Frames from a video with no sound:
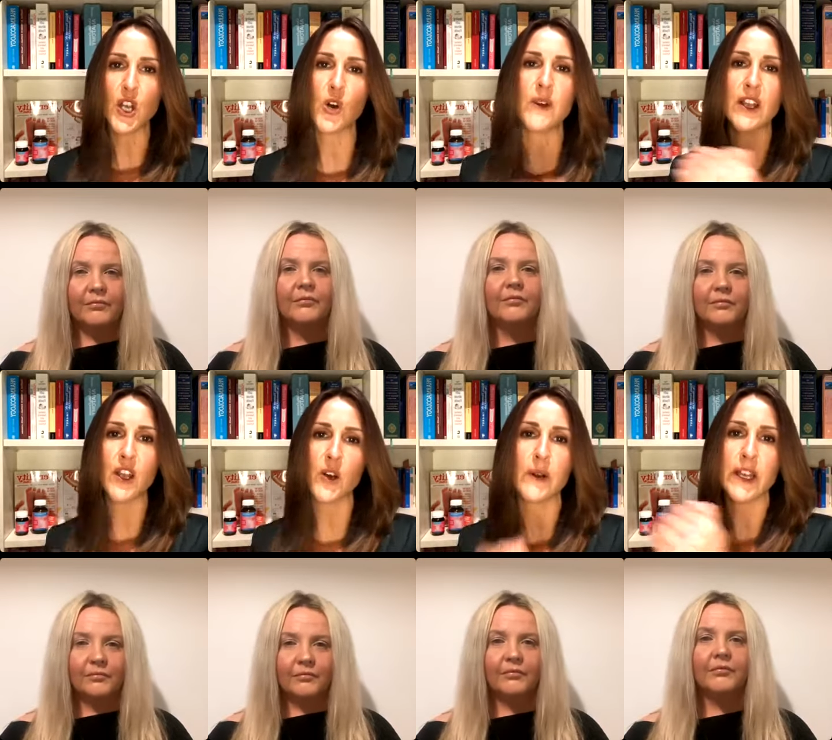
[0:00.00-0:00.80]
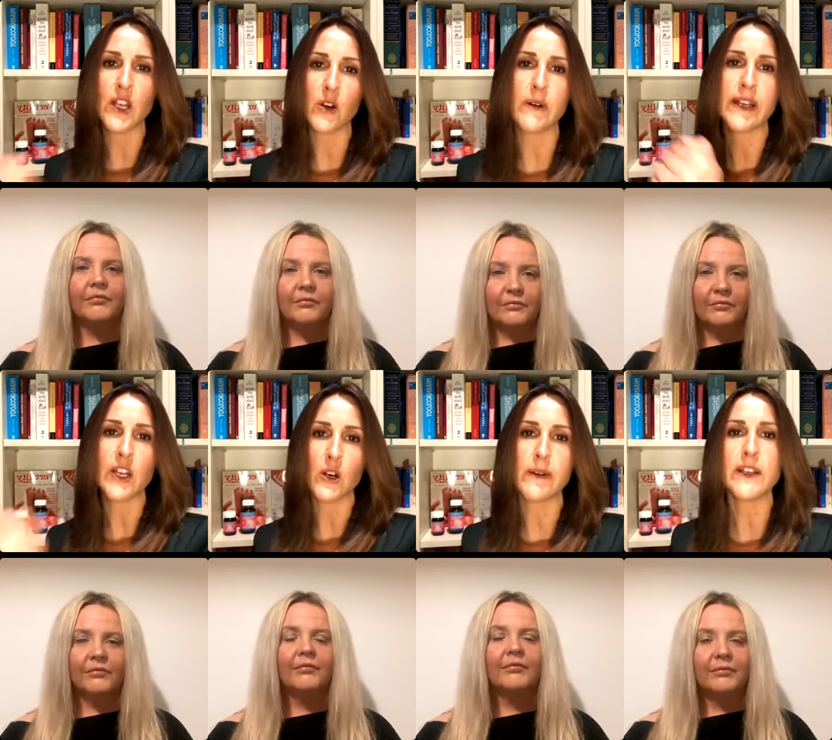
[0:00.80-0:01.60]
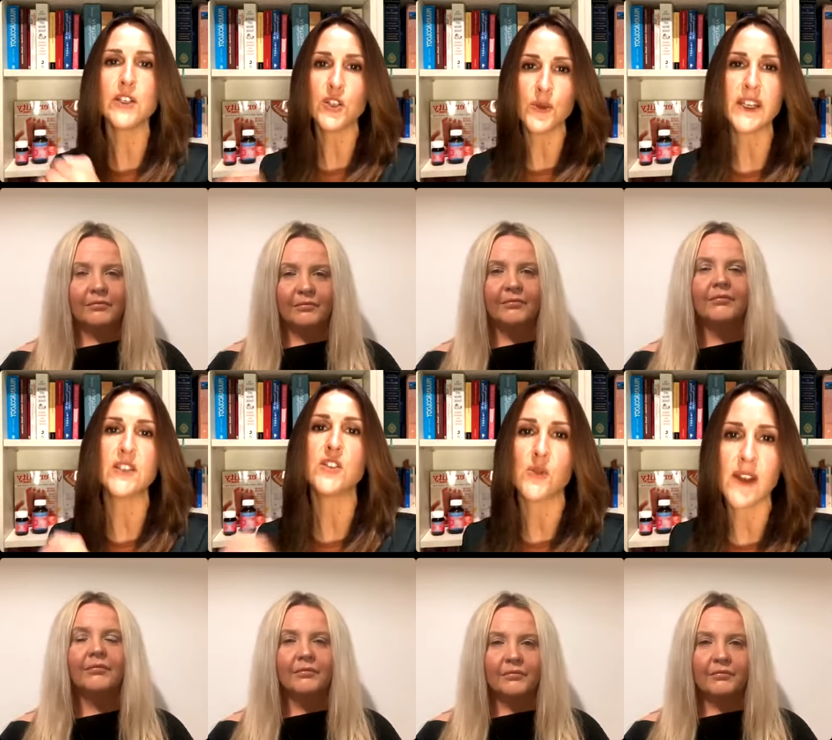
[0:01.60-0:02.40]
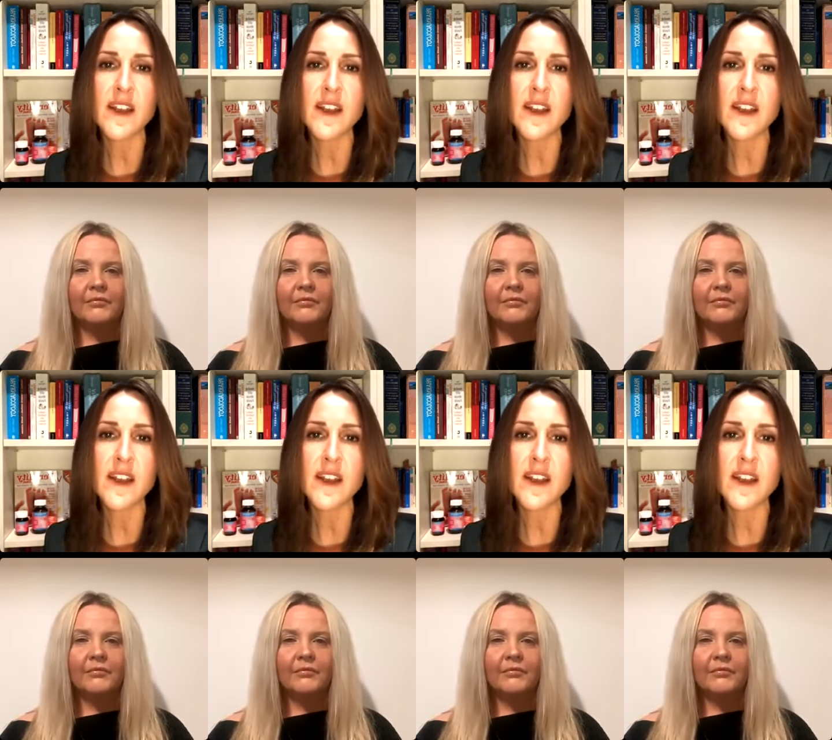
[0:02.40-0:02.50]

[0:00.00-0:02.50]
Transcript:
Speaker 1: going and going and going and going and doing and doing.